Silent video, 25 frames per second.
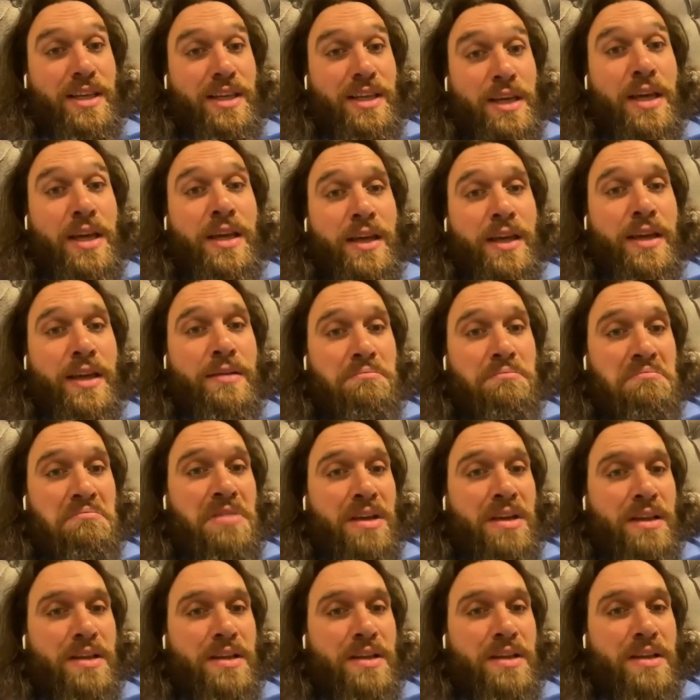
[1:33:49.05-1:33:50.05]
yeah,
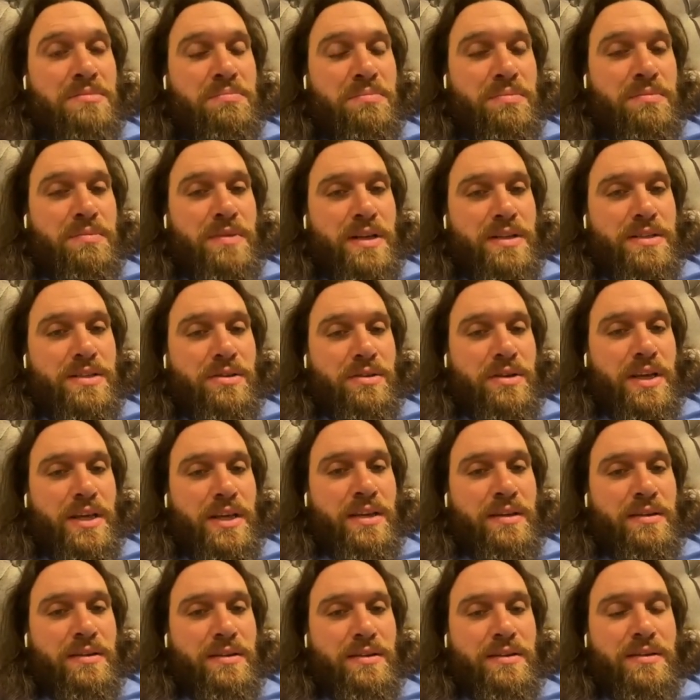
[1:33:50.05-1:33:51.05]
that's okay.
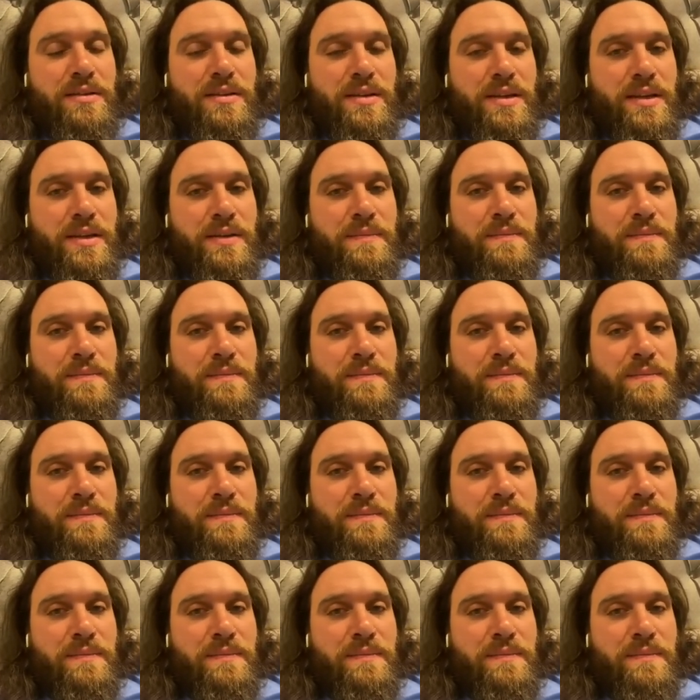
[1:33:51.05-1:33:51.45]
Yeah.